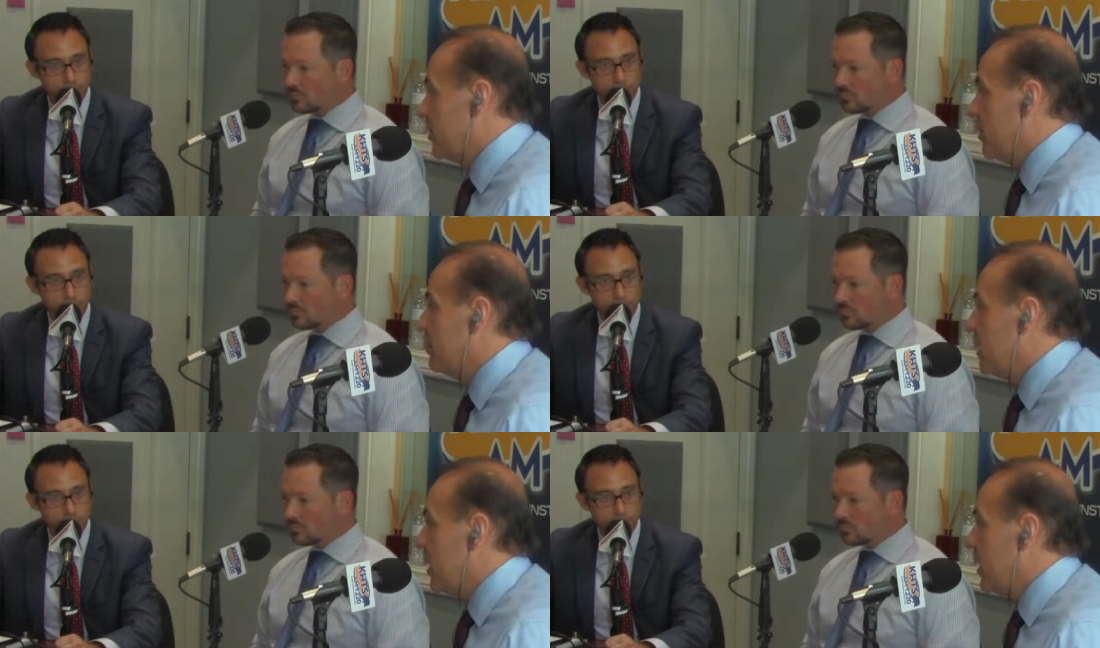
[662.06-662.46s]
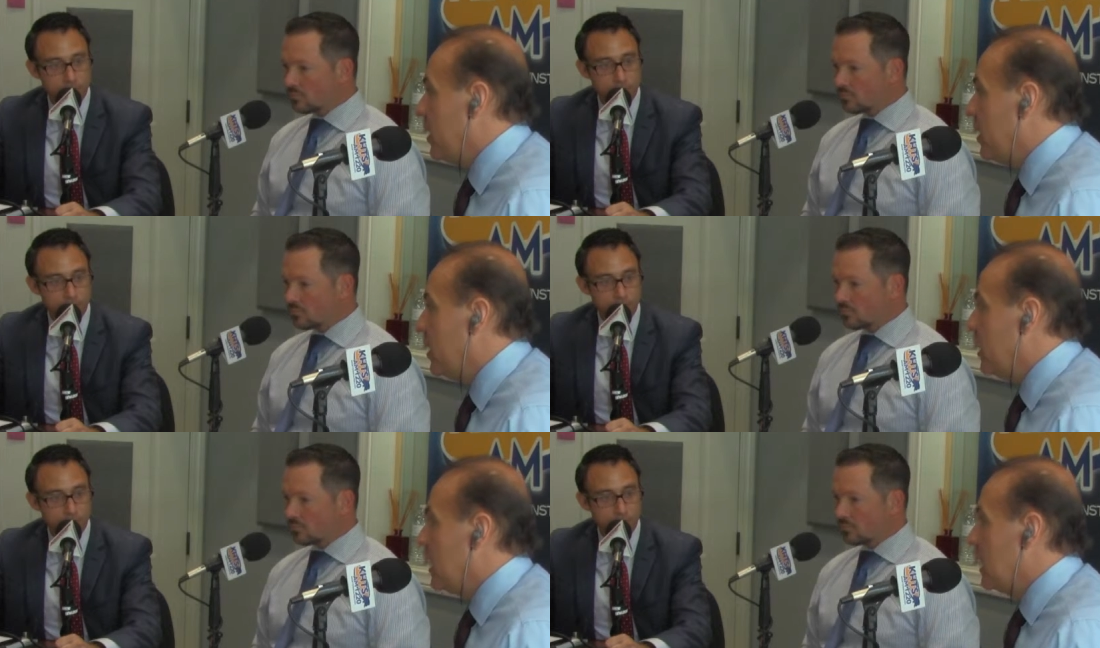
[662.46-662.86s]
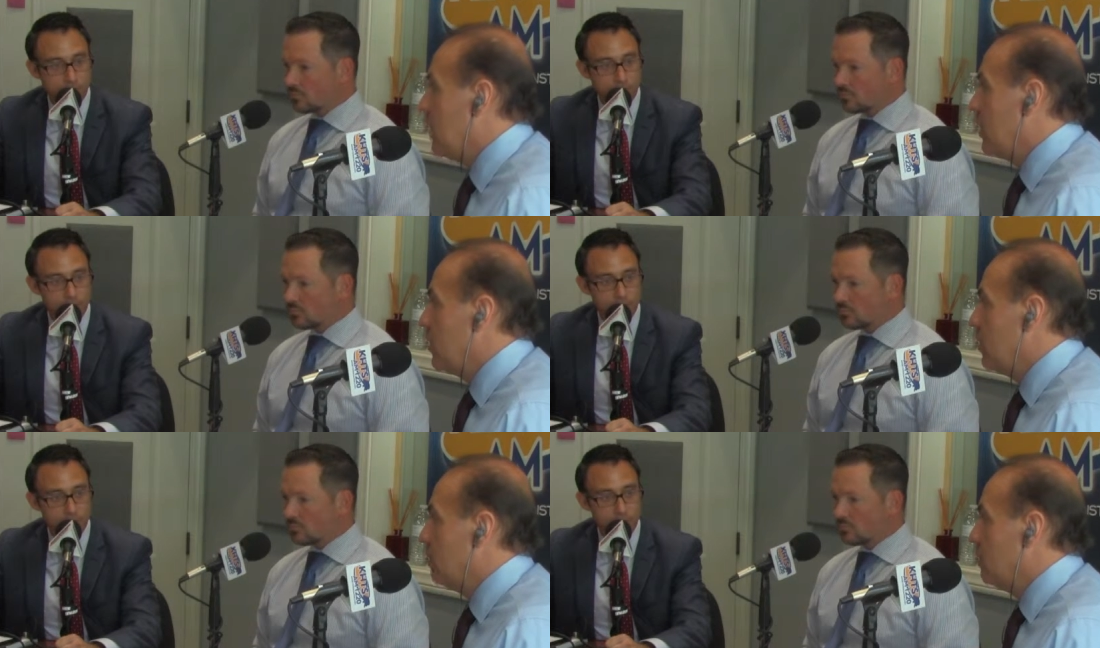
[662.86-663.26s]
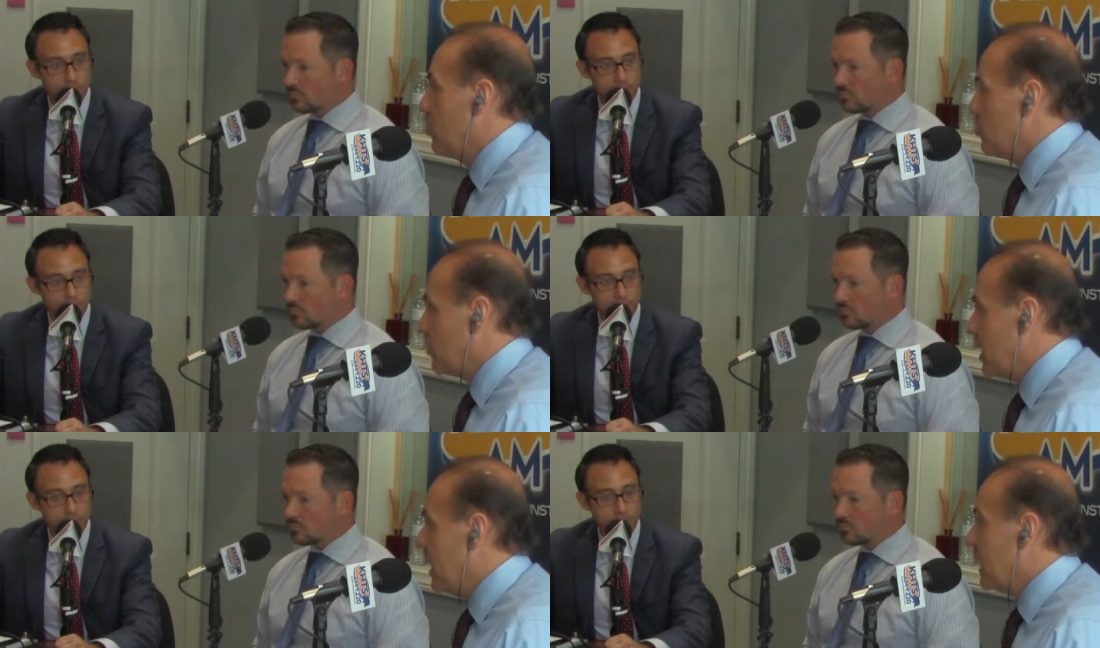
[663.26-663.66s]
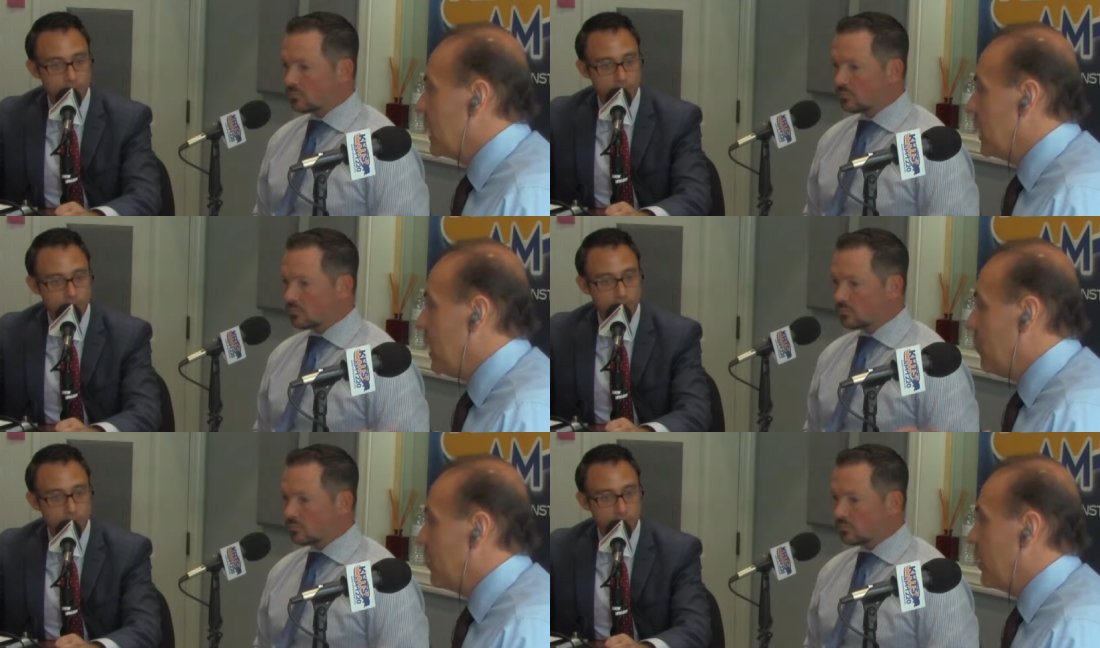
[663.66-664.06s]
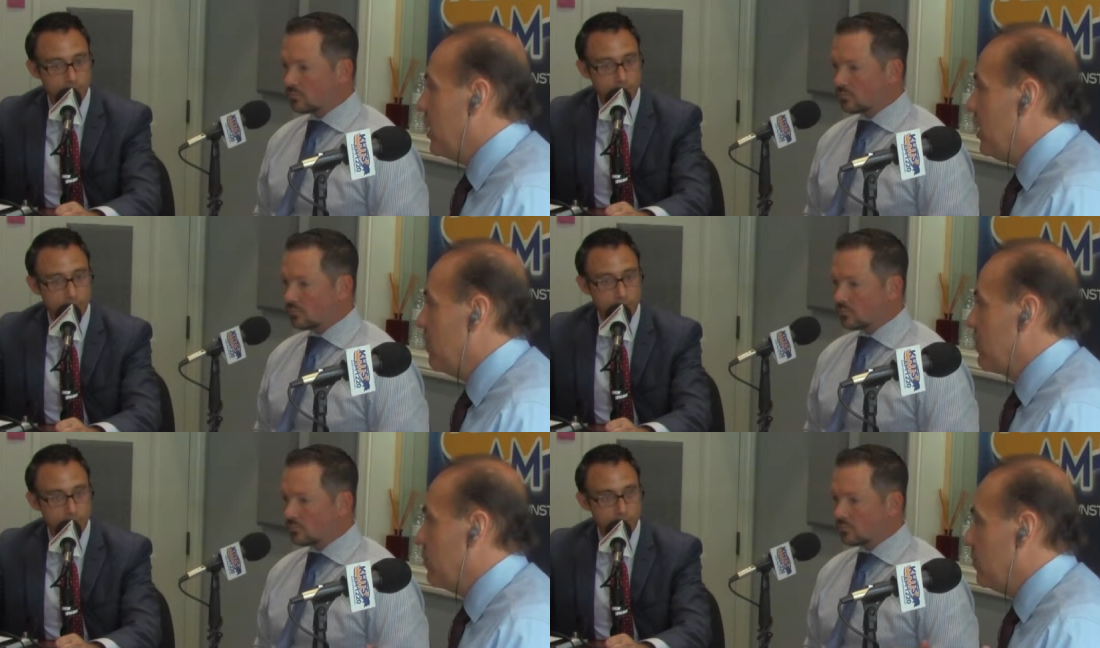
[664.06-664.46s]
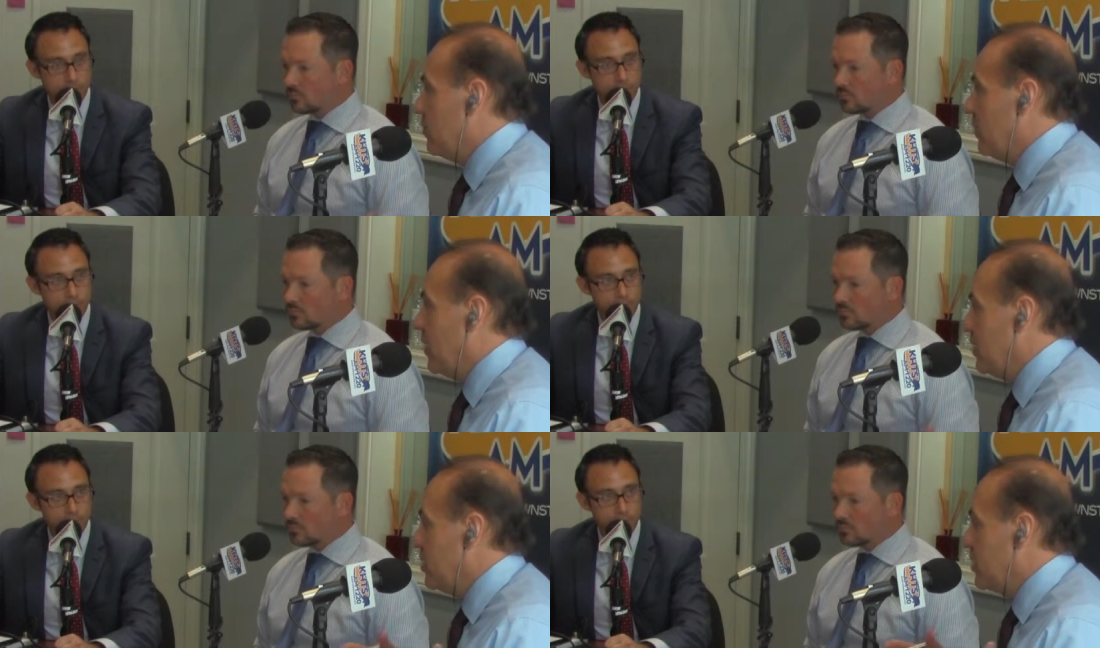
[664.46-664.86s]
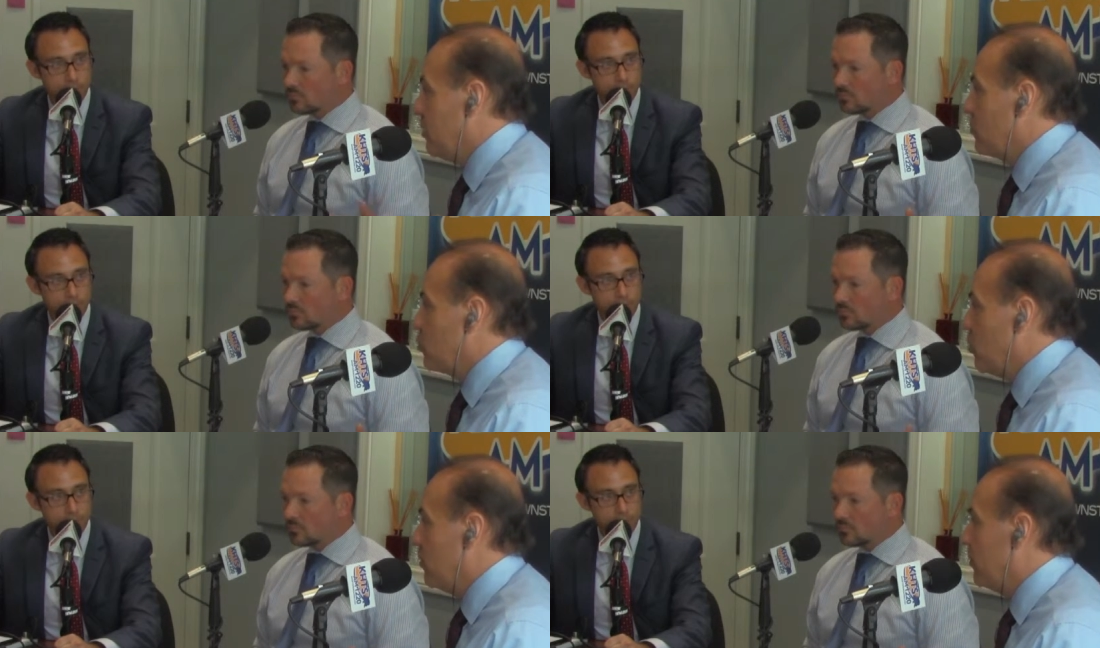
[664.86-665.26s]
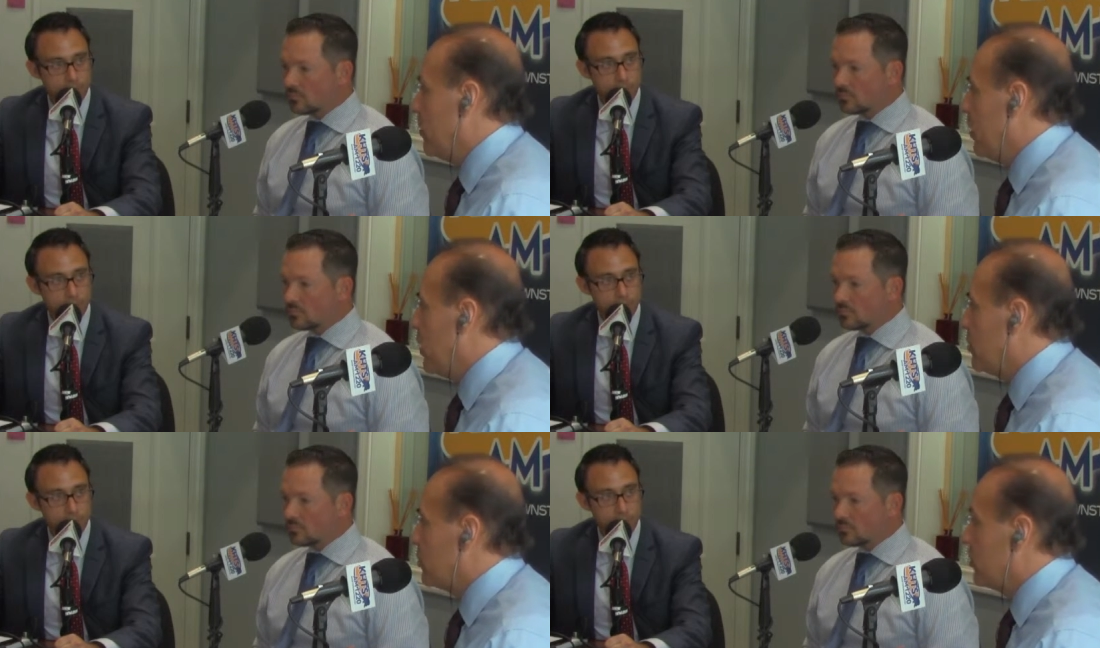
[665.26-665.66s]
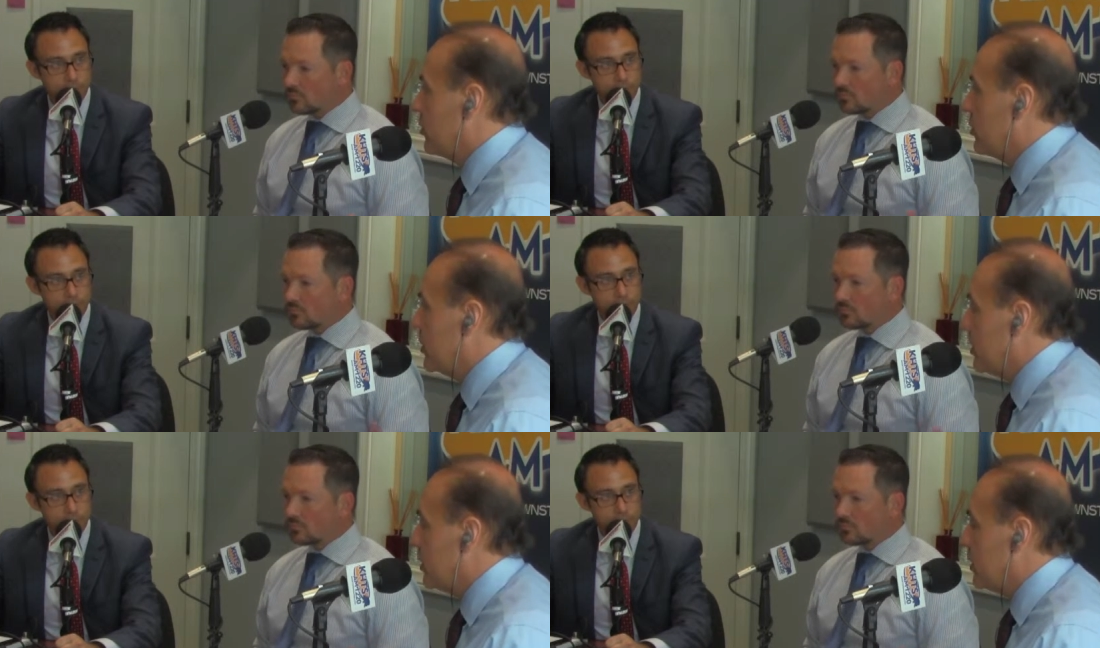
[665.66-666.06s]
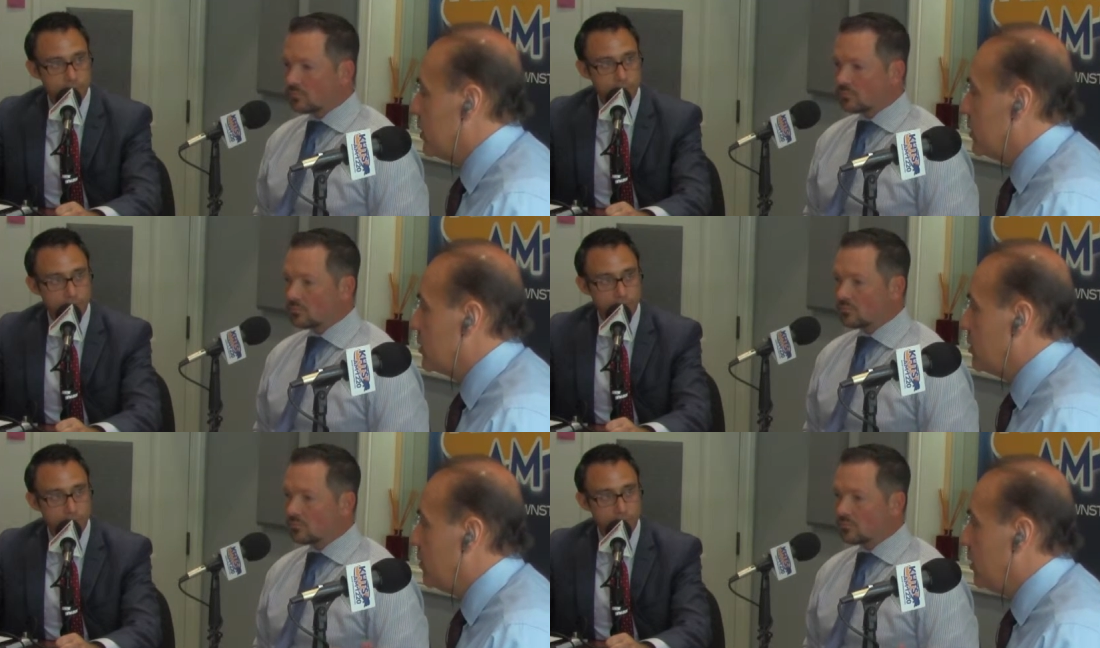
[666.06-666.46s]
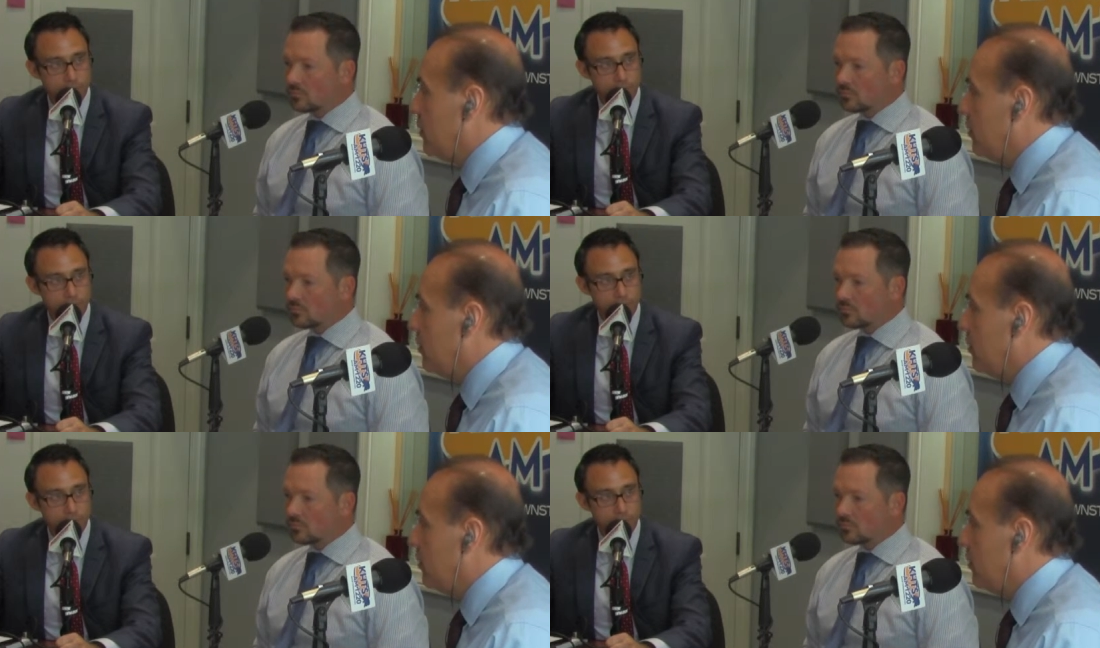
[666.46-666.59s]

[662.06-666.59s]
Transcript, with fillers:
Speaker 1: but someday most likely i'm going to have to provide some sort of financial assistance to